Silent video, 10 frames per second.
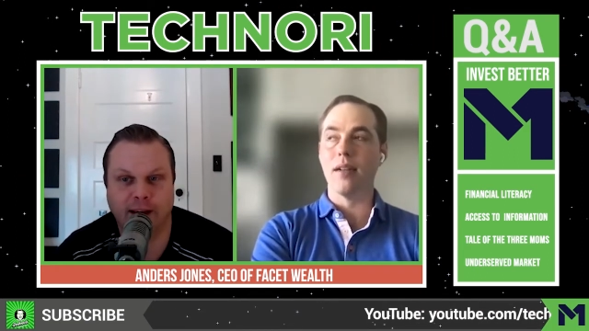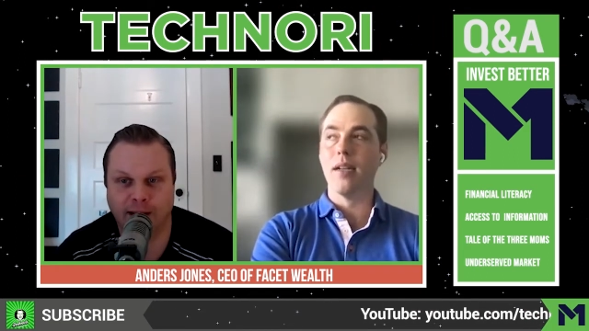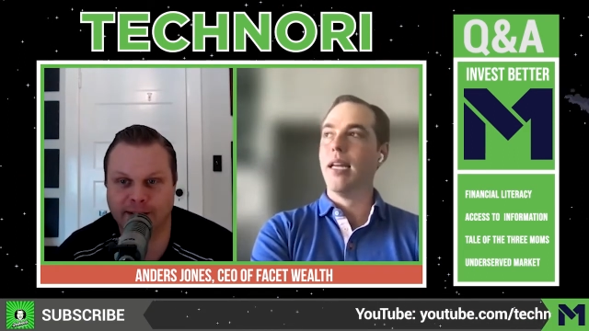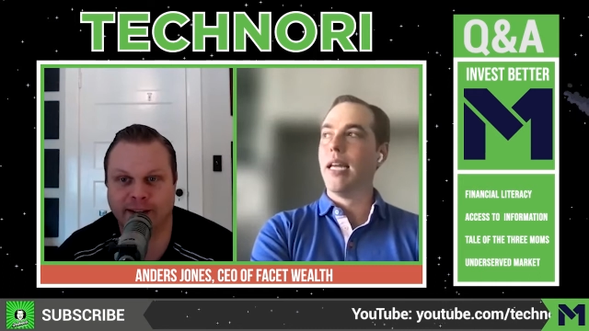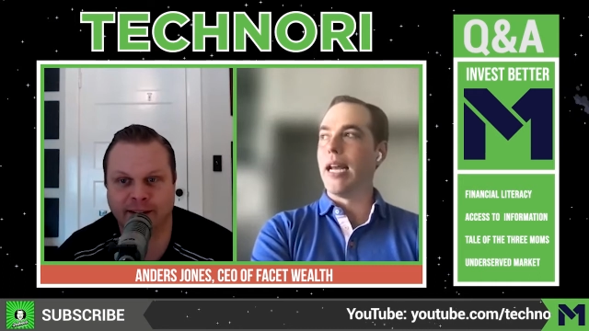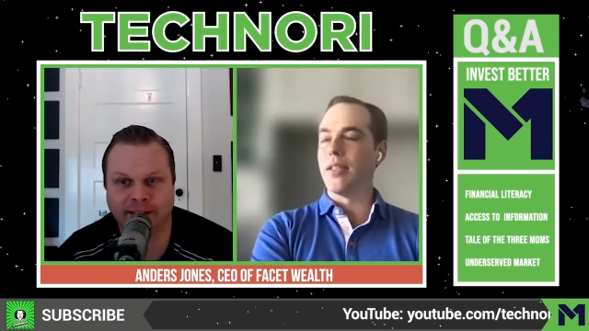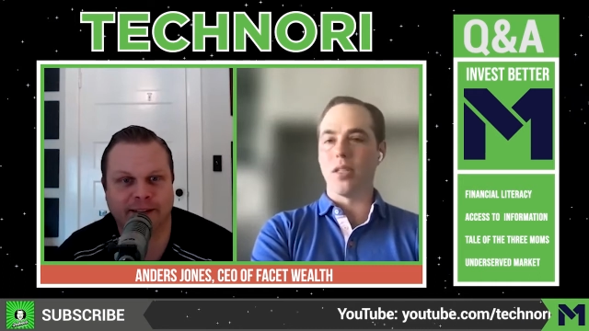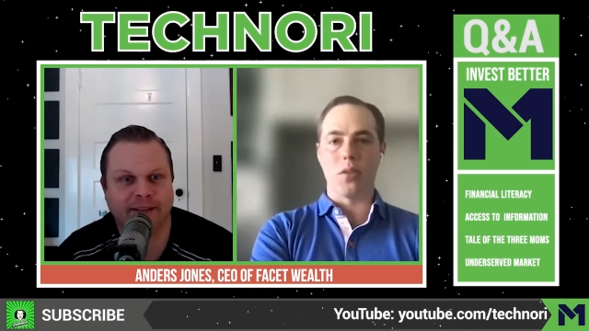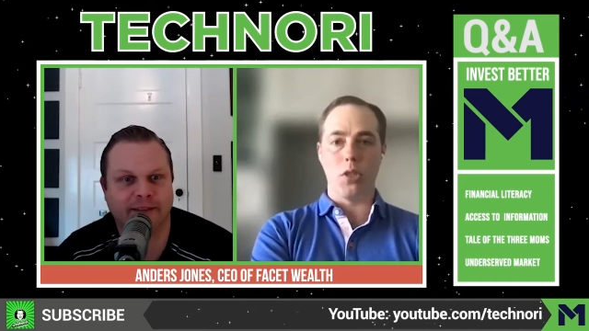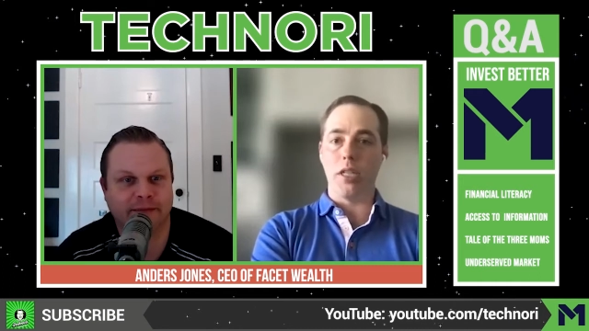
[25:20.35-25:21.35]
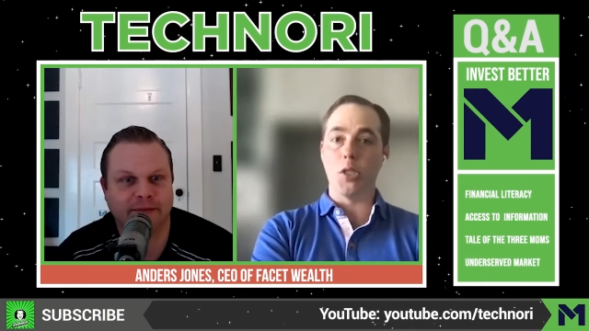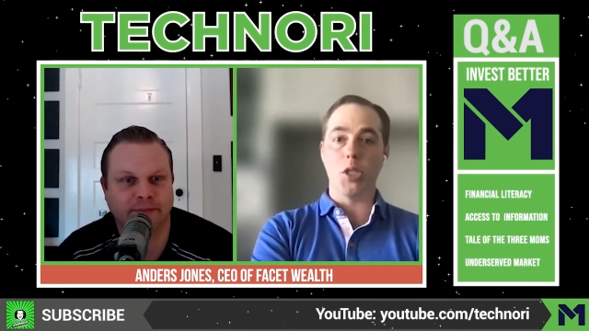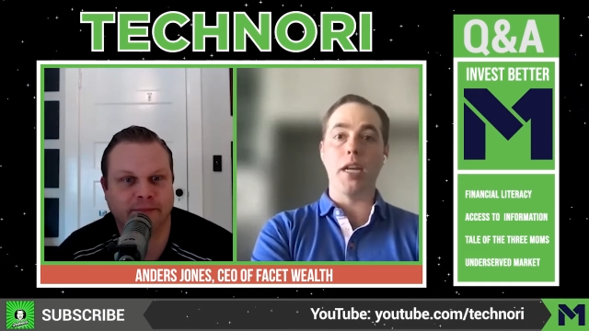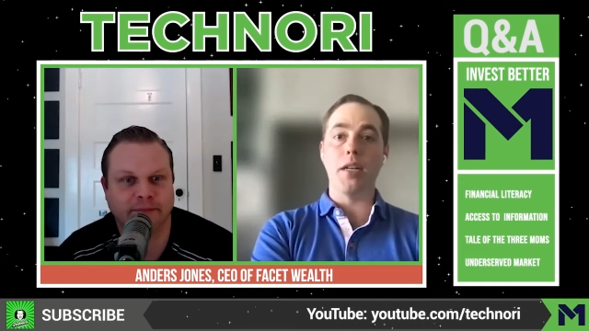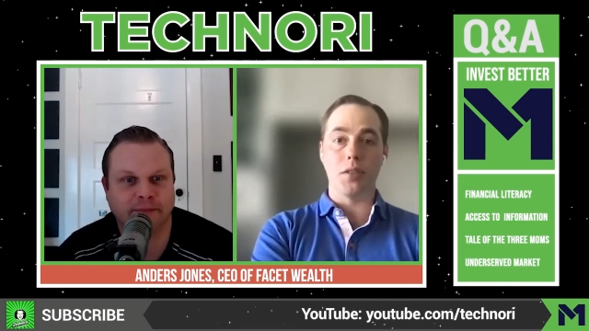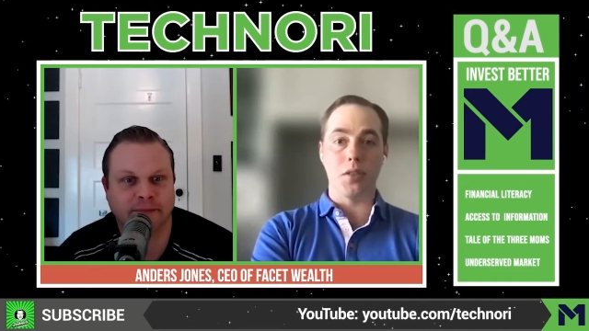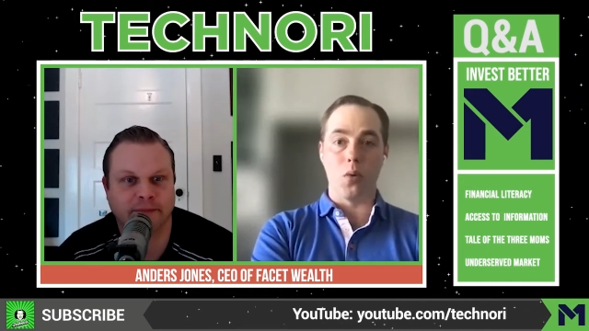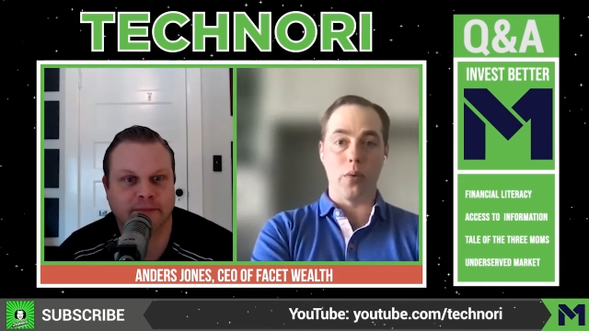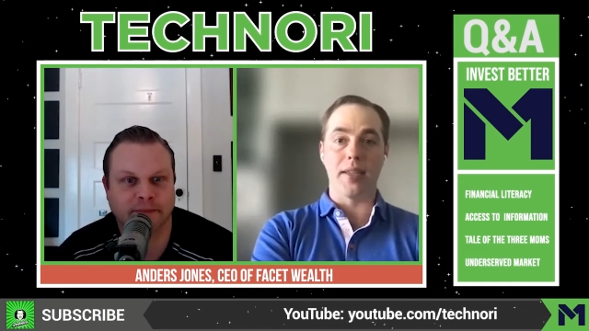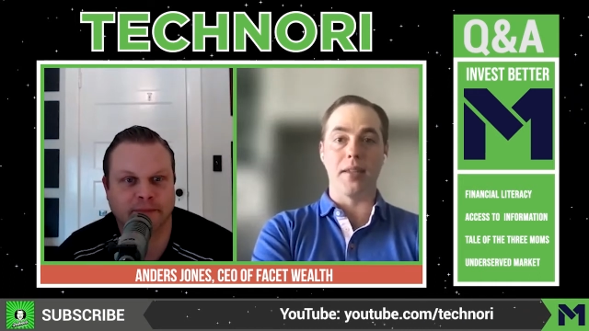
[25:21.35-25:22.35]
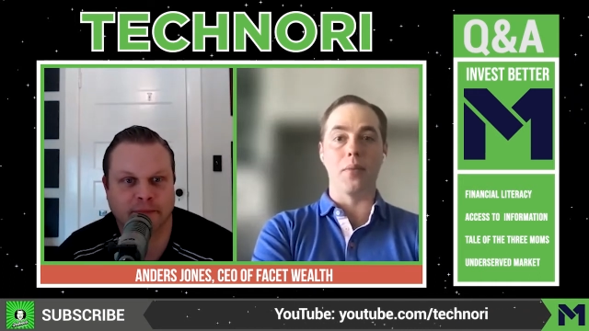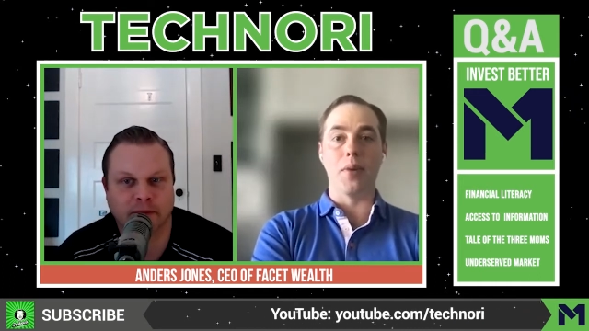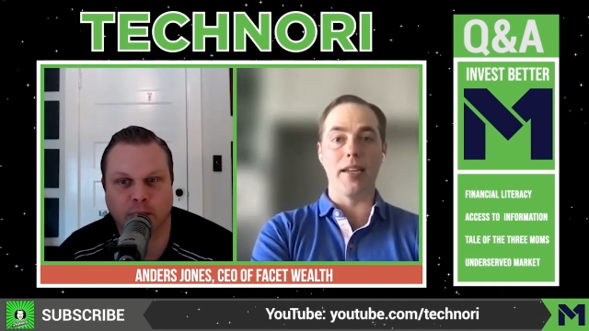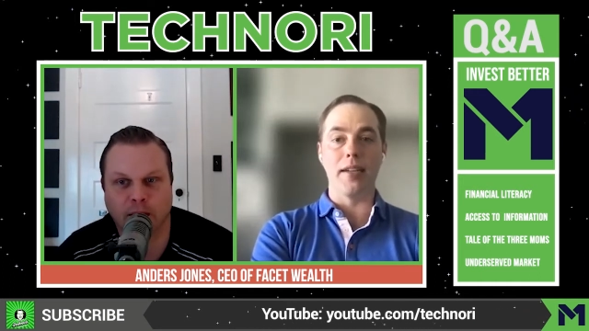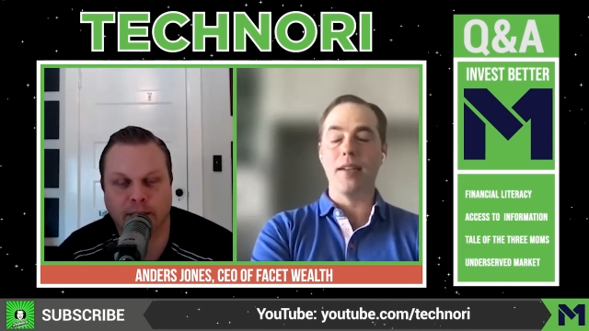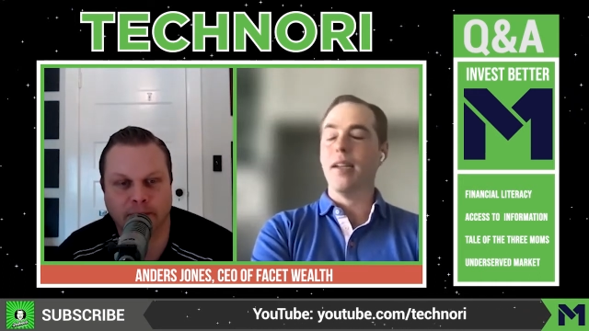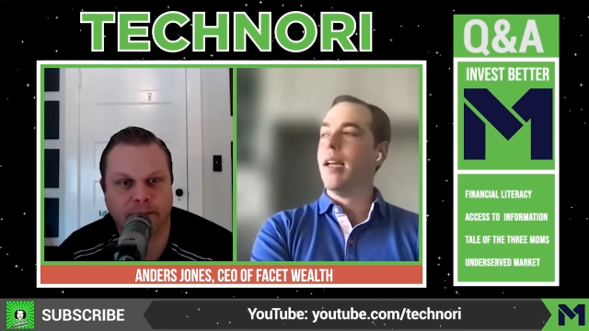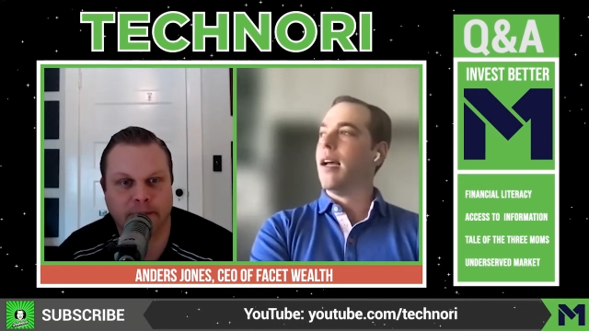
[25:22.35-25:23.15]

Speaker 1: Yes, and it's also it's changing so quickly, right? Right.